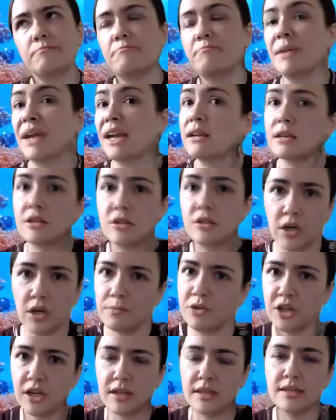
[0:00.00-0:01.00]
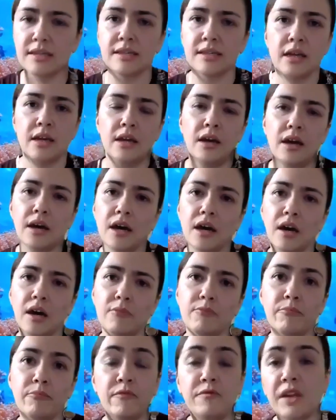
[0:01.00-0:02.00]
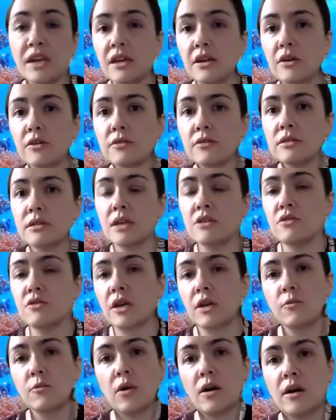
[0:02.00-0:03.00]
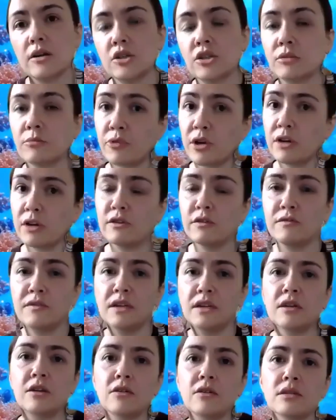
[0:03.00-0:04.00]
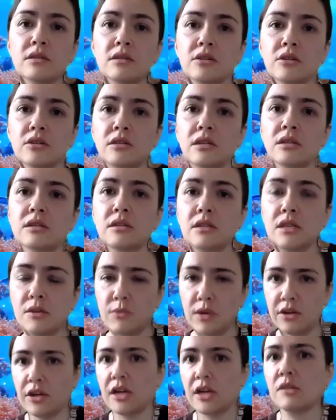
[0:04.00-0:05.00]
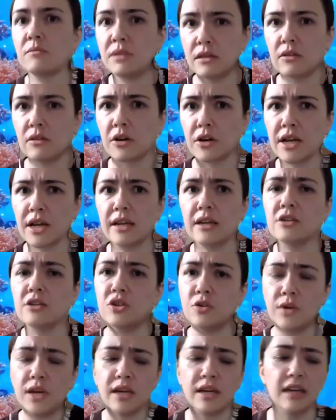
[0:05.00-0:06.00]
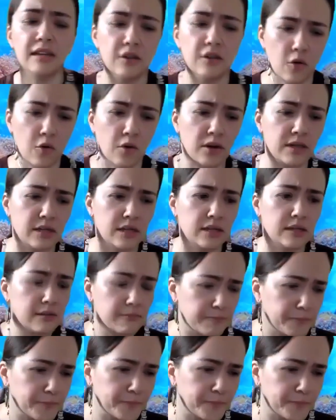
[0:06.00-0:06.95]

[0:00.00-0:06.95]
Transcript: big descriptions, uh, videos that you can watch, preview videos to, to see what you're gonna be learning and doing in the courses.